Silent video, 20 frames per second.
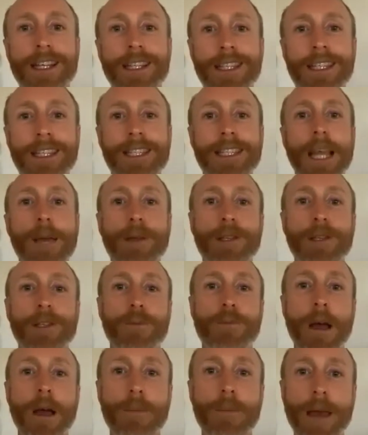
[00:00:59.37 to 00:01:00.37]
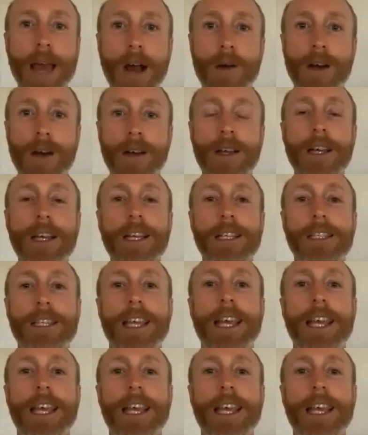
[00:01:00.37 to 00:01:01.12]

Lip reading: to step into my power, to